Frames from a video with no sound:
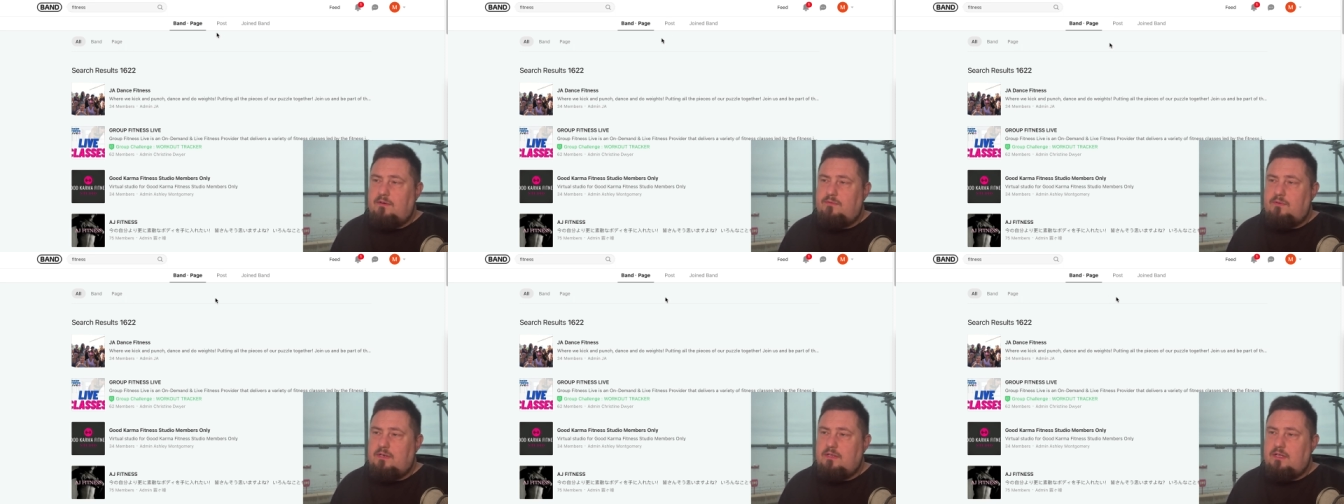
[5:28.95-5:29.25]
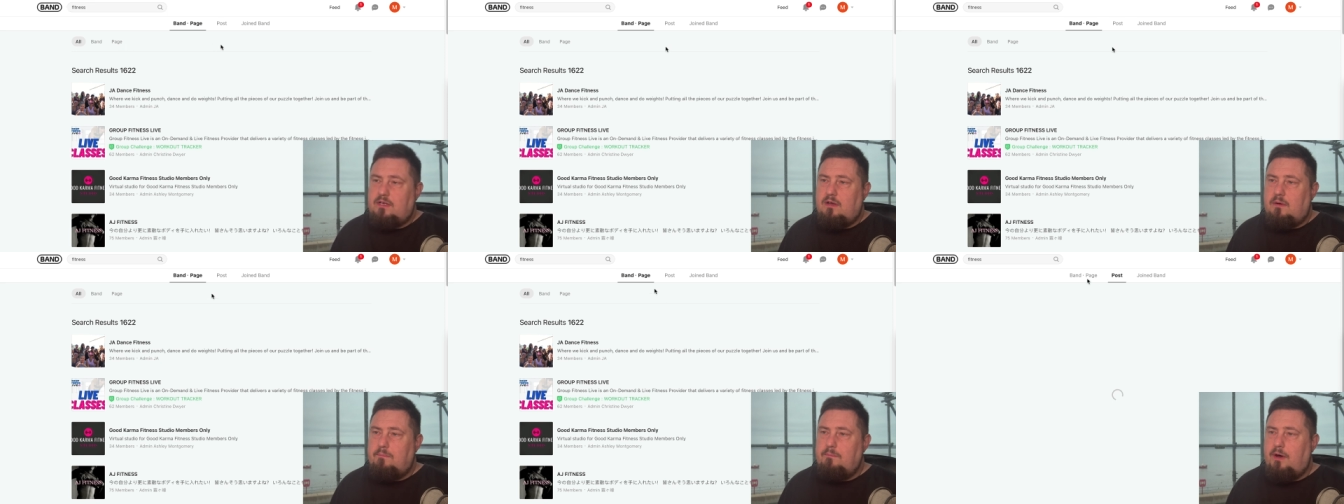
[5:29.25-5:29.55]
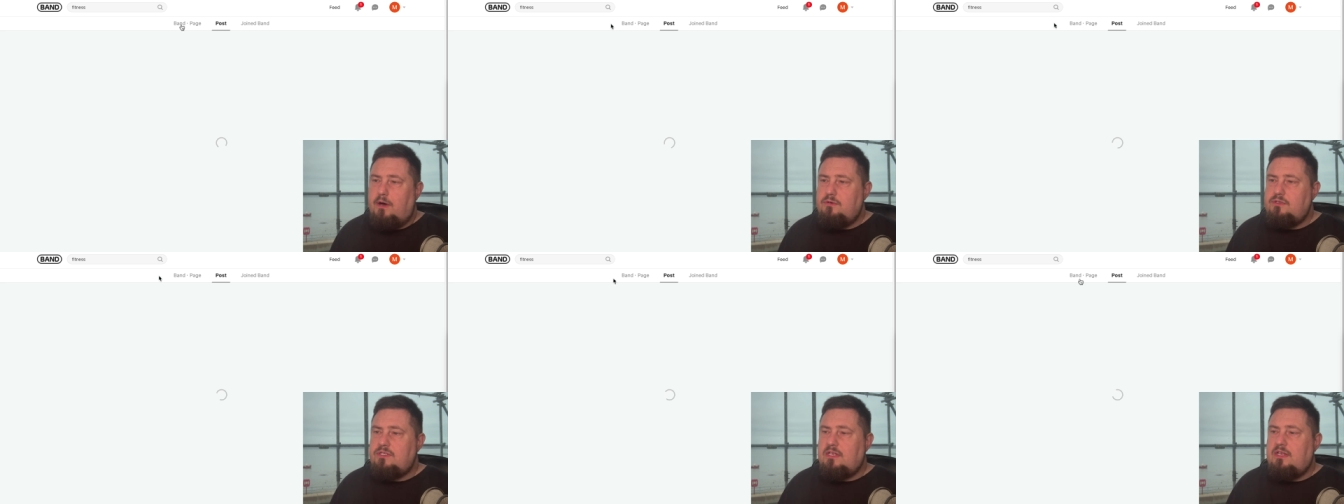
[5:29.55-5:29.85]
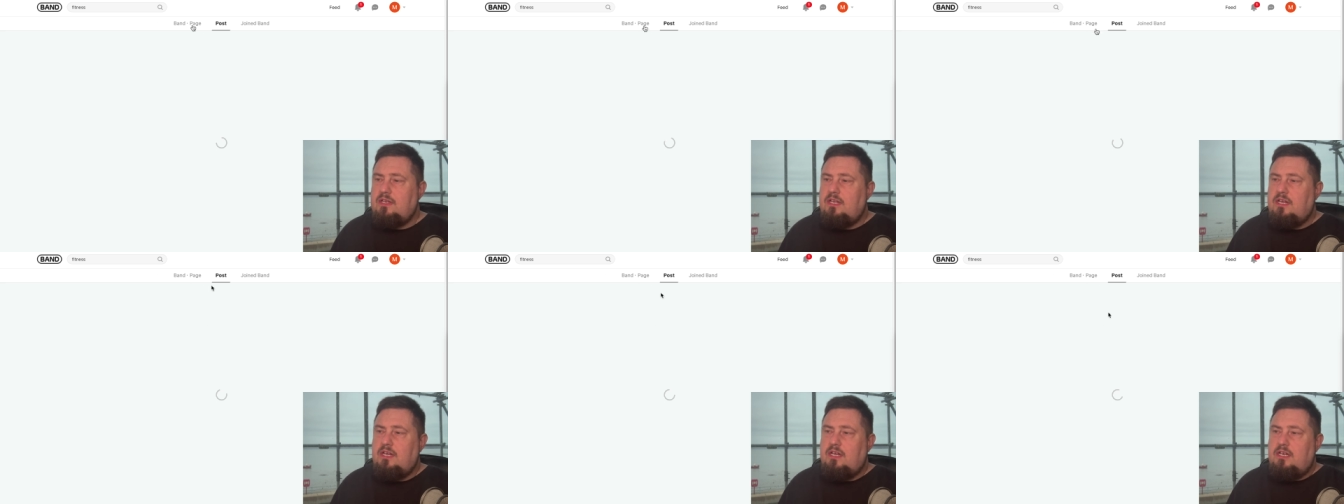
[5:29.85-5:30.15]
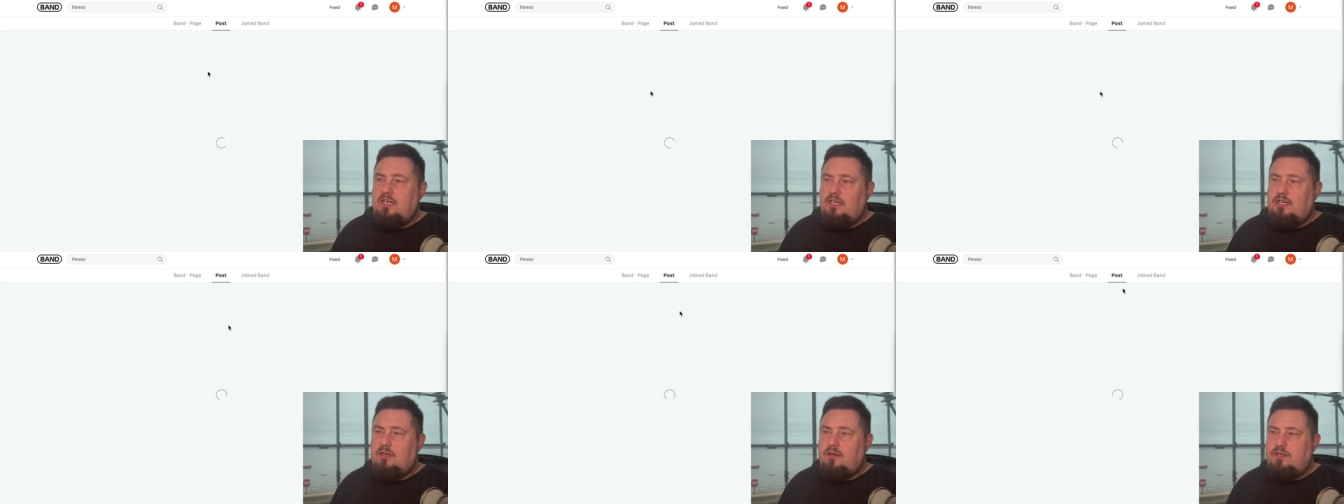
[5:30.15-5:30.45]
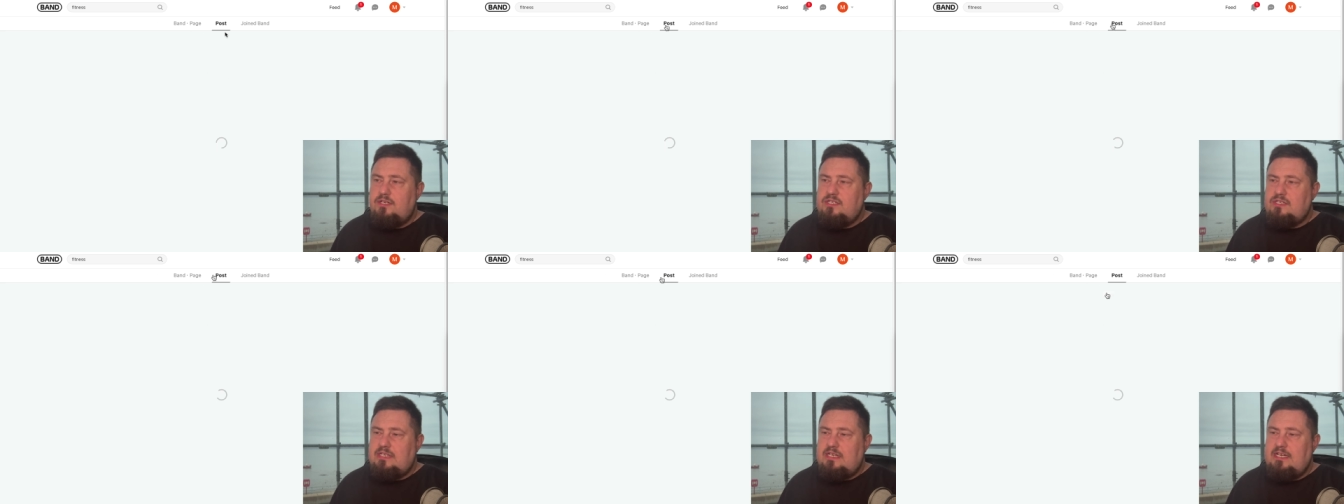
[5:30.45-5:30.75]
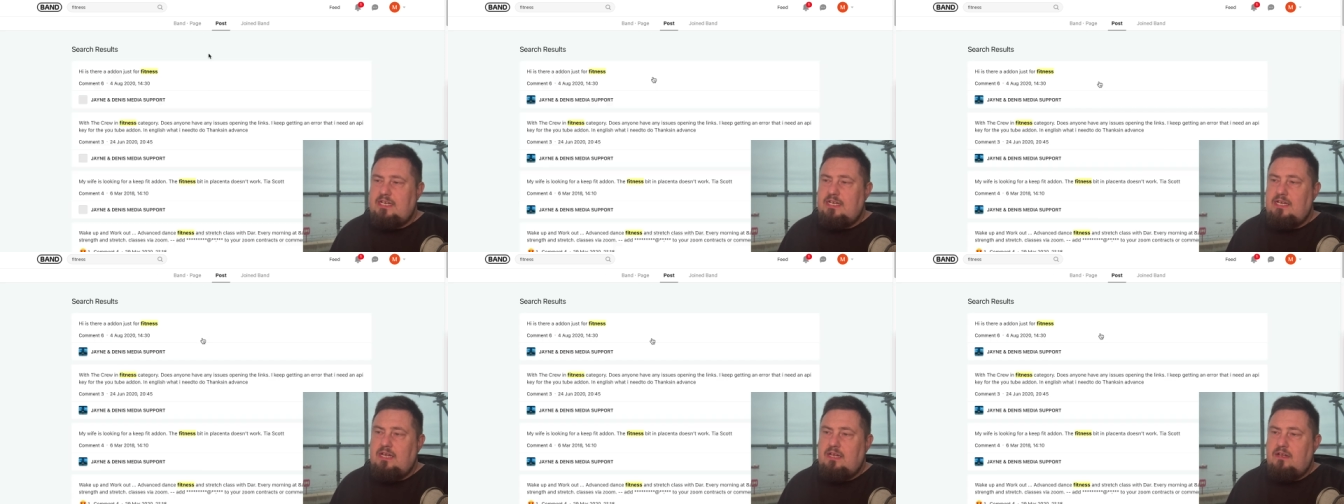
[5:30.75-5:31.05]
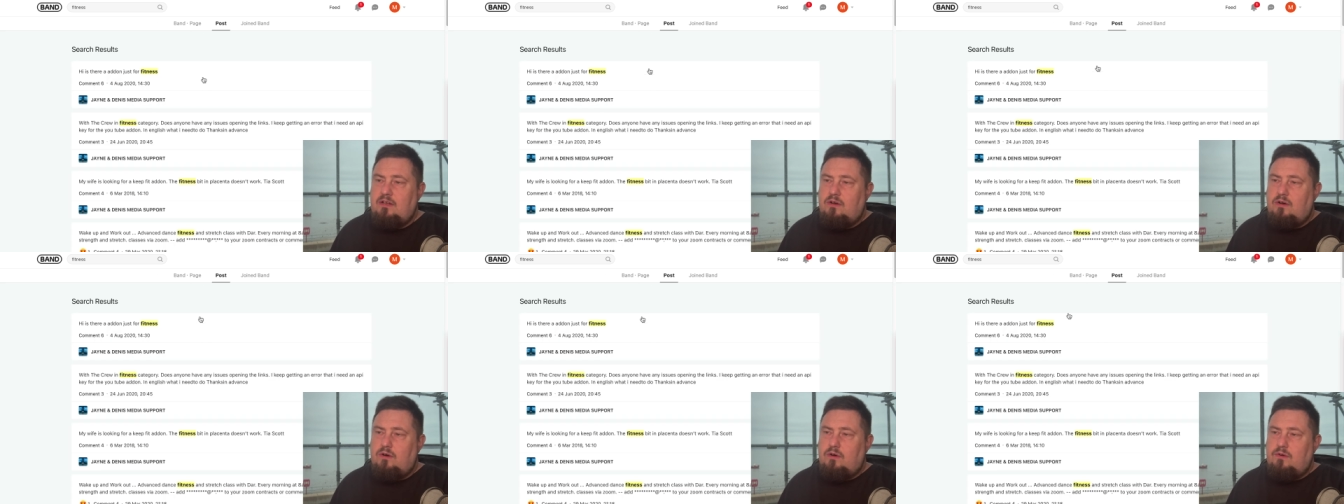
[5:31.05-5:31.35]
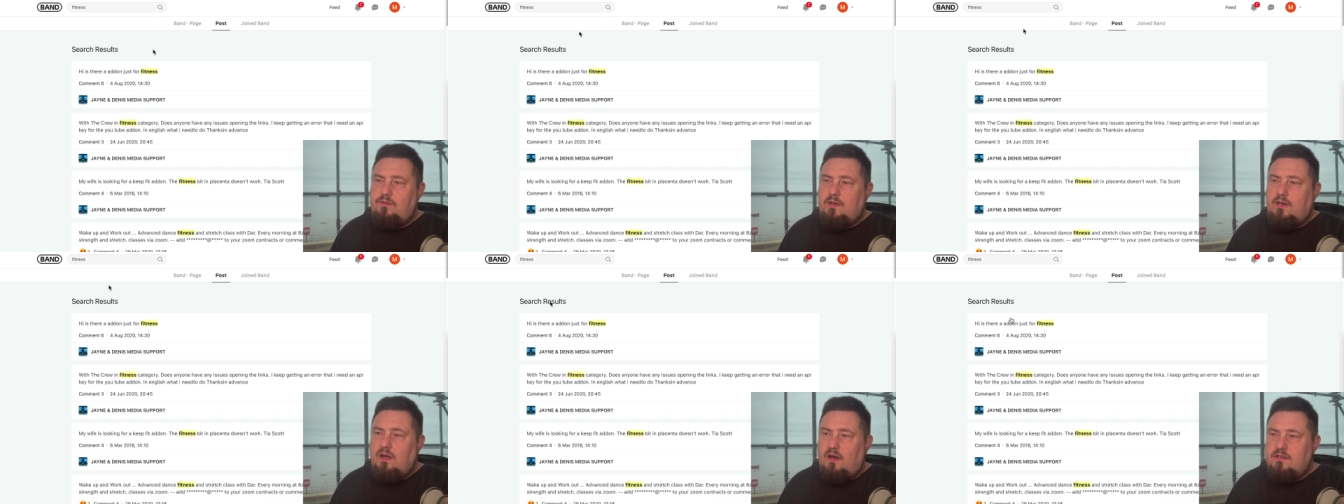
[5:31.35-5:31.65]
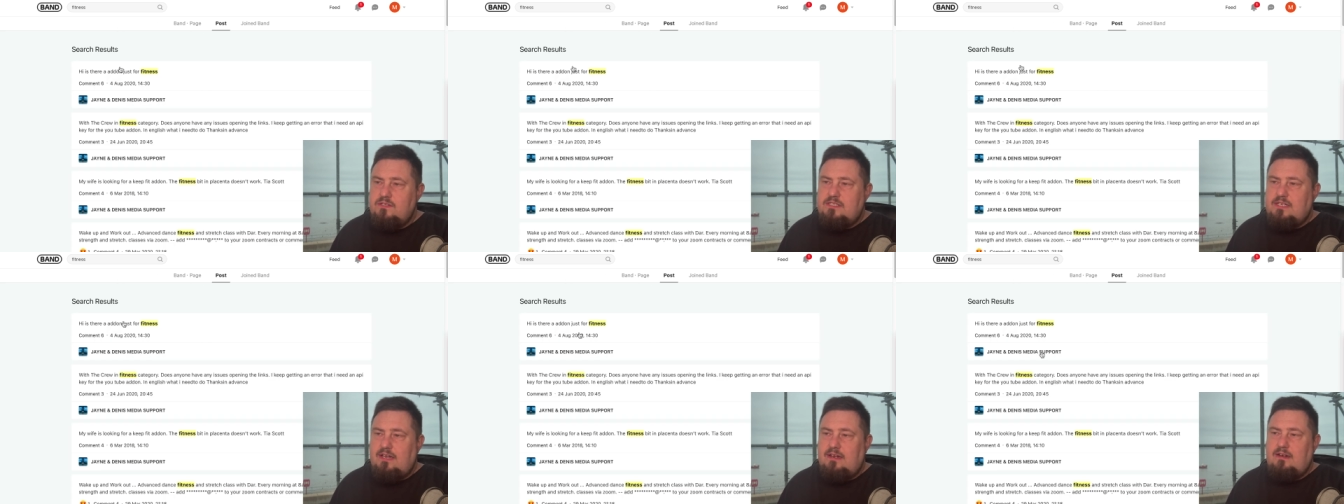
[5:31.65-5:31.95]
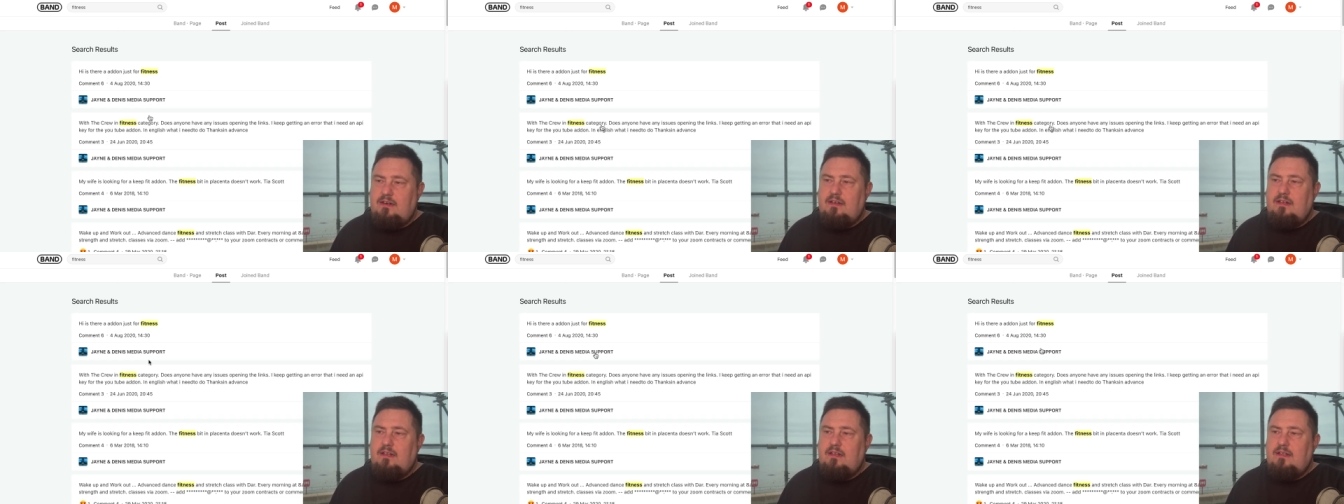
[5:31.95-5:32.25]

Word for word: If we click on post, you're going to see all the content